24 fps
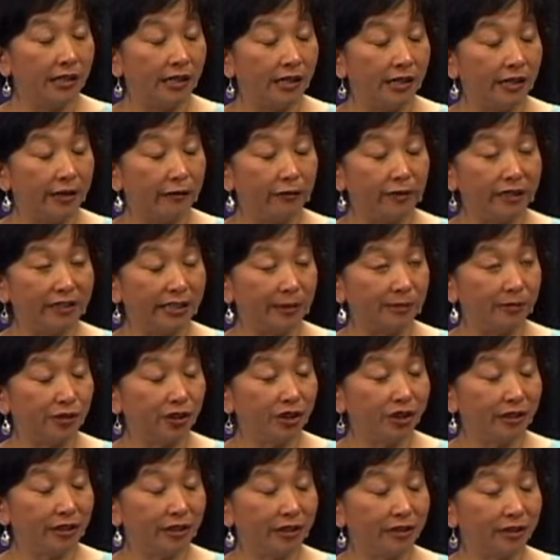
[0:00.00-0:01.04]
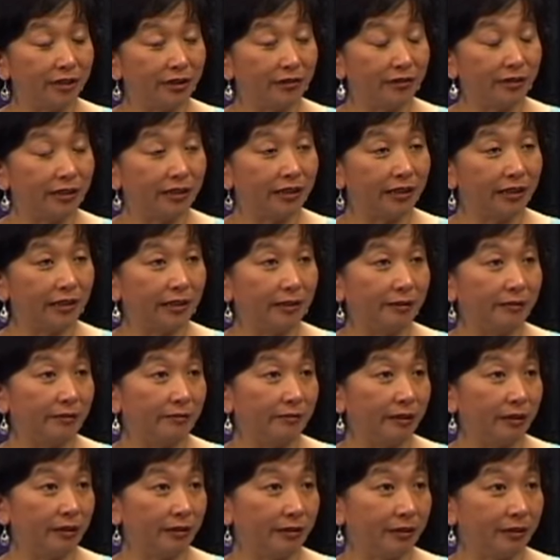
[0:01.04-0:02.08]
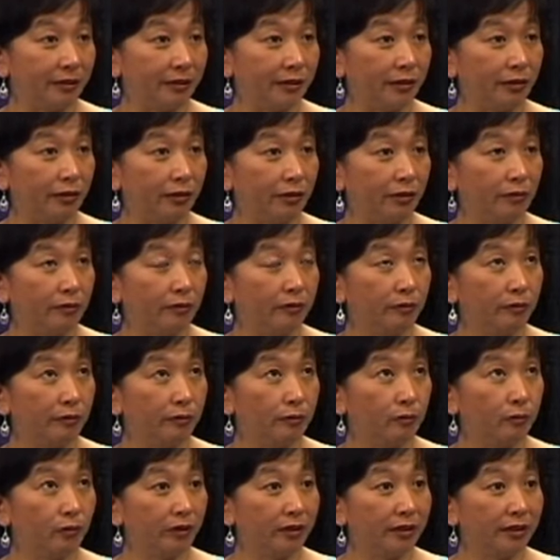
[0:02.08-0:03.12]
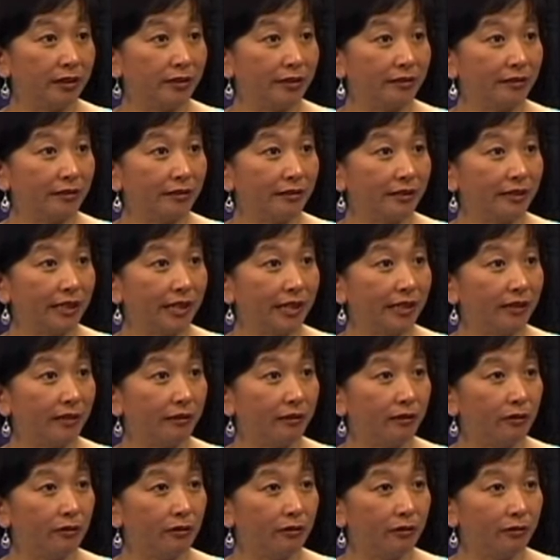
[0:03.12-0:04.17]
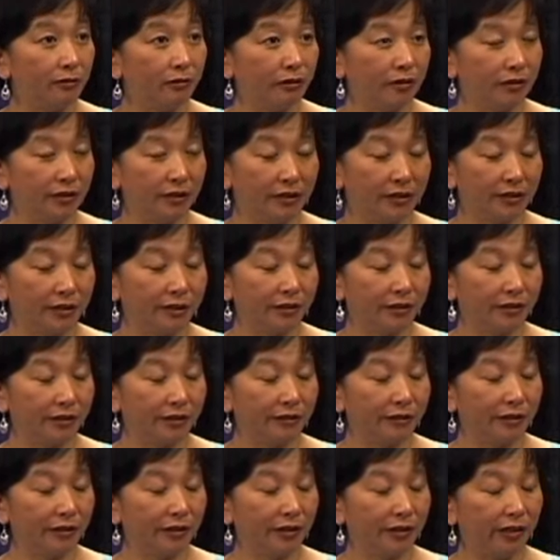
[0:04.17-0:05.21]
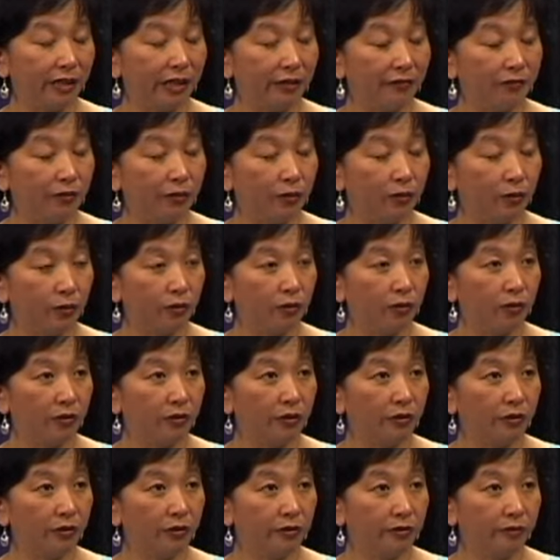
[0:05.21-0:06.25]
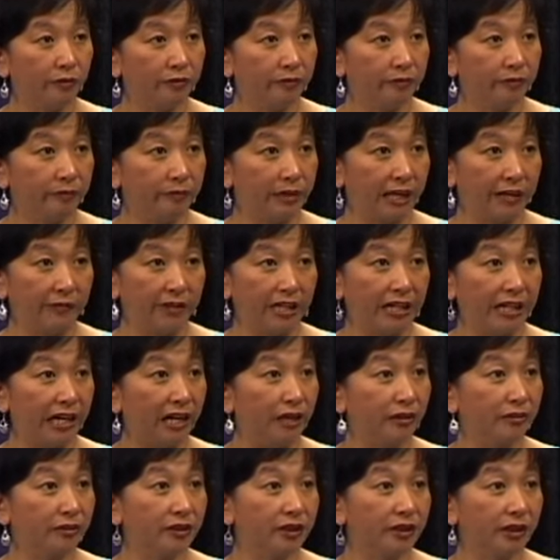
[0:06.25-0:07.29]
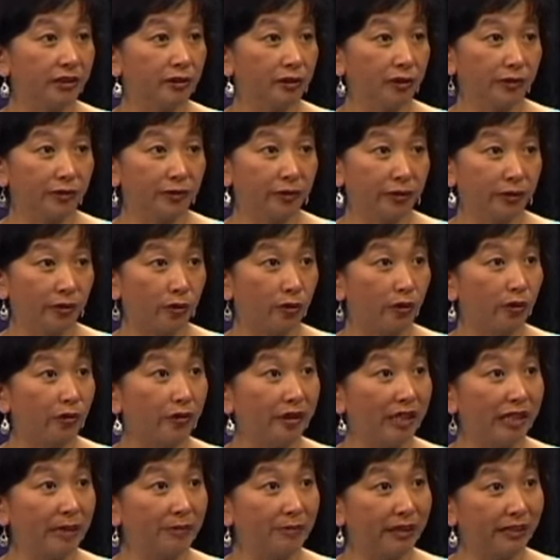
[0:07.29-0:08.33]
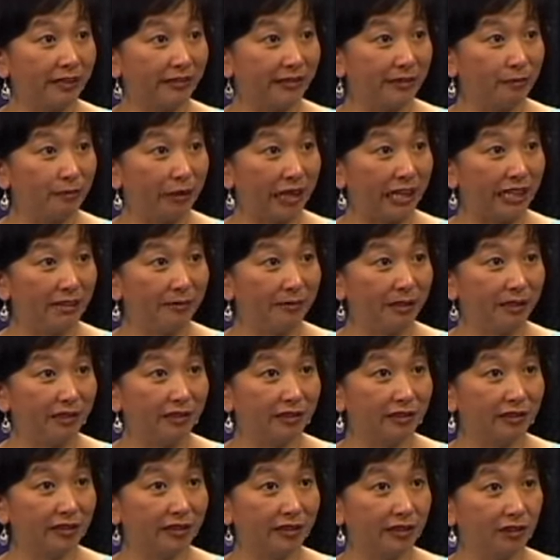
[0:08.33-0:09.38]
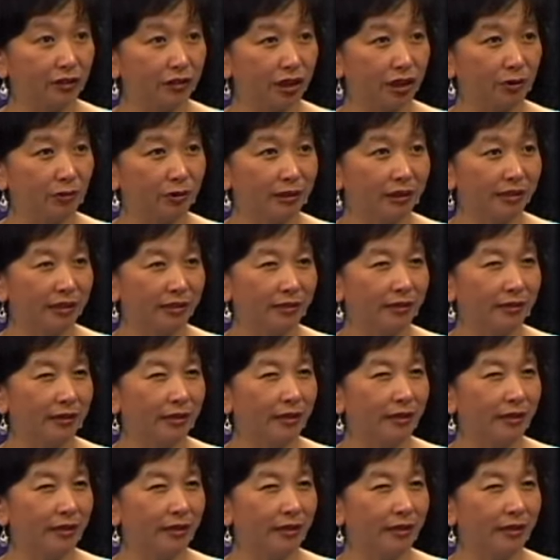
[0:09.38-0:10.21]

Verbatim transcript: receptionist she was telling us, you know, was saying, oh, to the girl, you know, have you thought of having counseling or have you thought of keeping this baby? Because, you know, she was in,